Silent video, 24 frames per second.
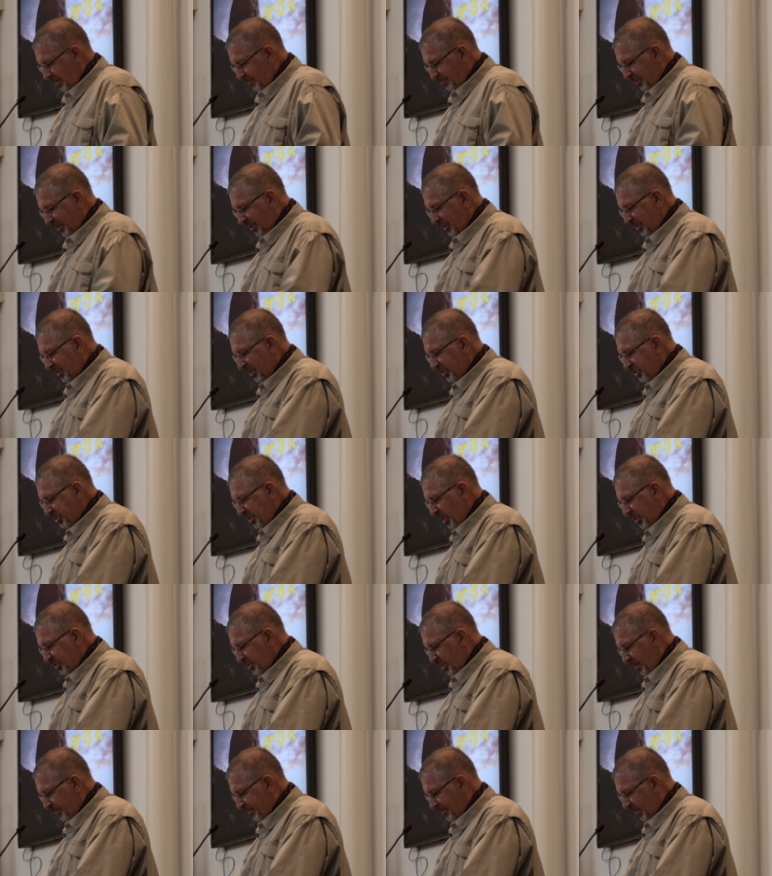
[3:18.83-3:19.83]
But he did say
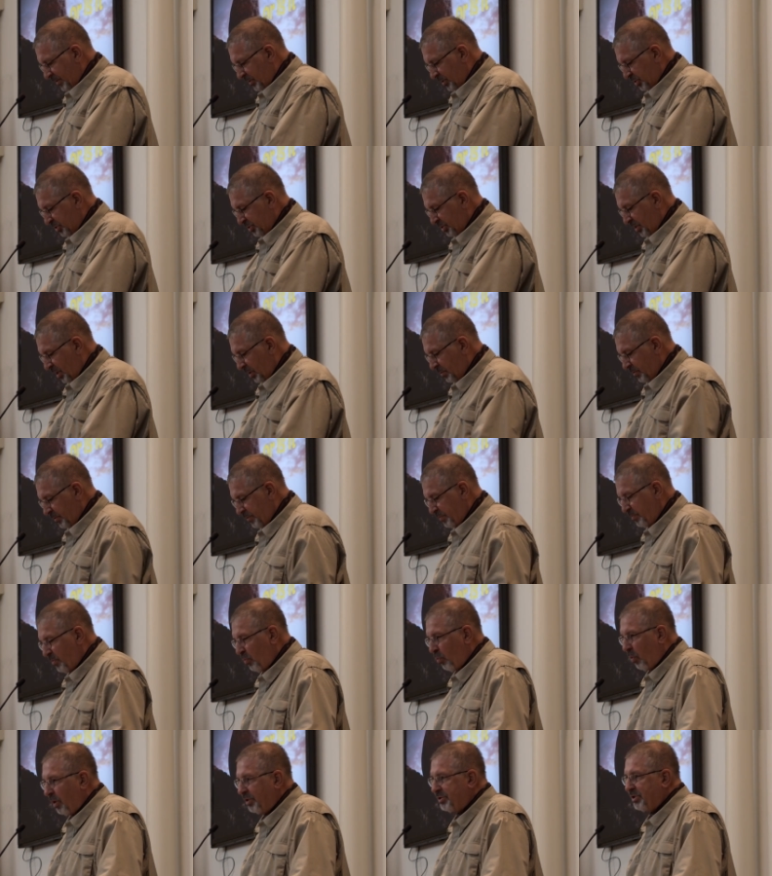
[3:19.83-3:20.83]
something that stuck with
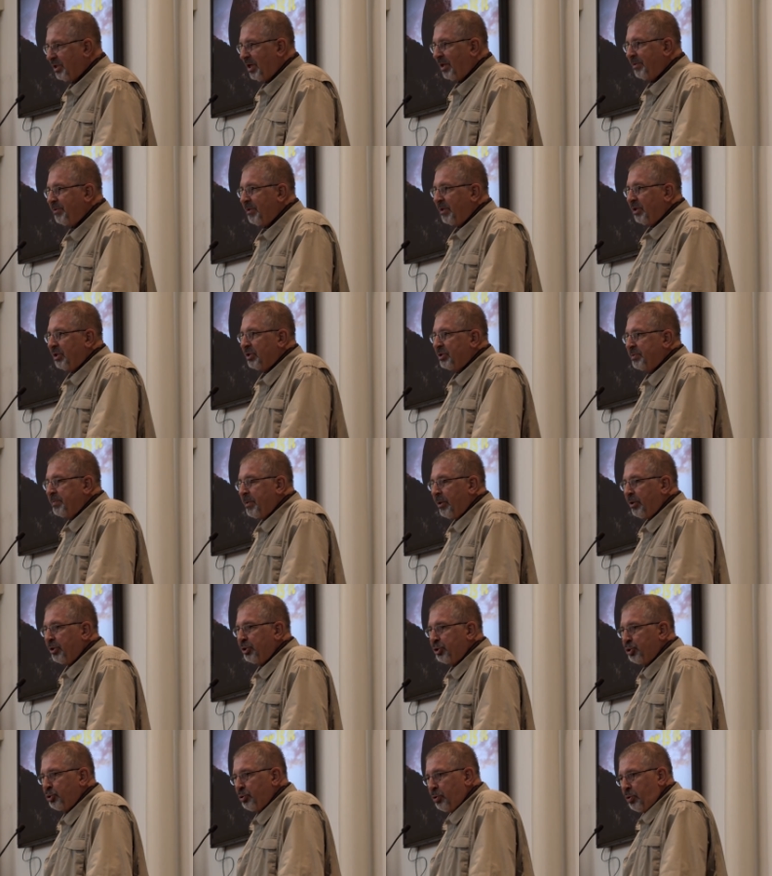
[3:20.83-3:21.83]
me once, and I think it's
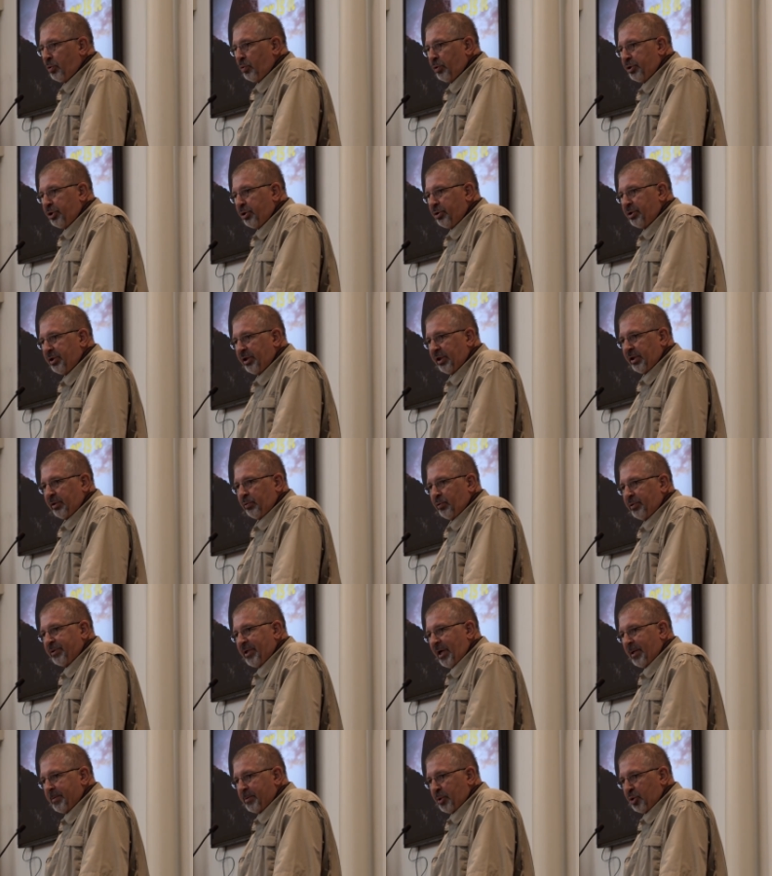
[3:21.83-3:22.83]
very true when you're dealing
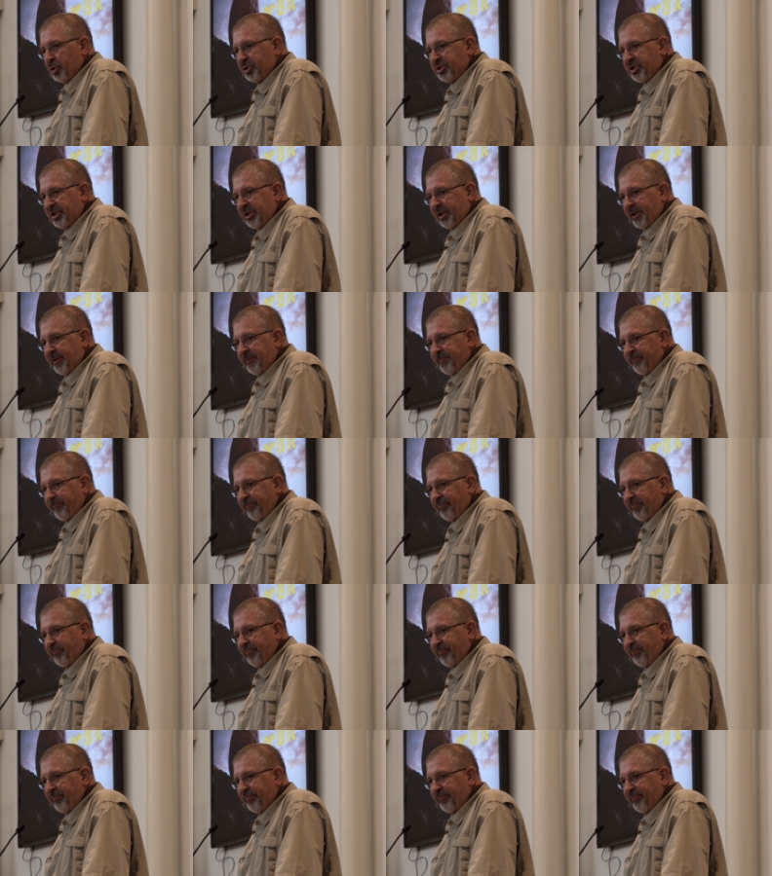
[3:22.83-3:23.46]
with adversity.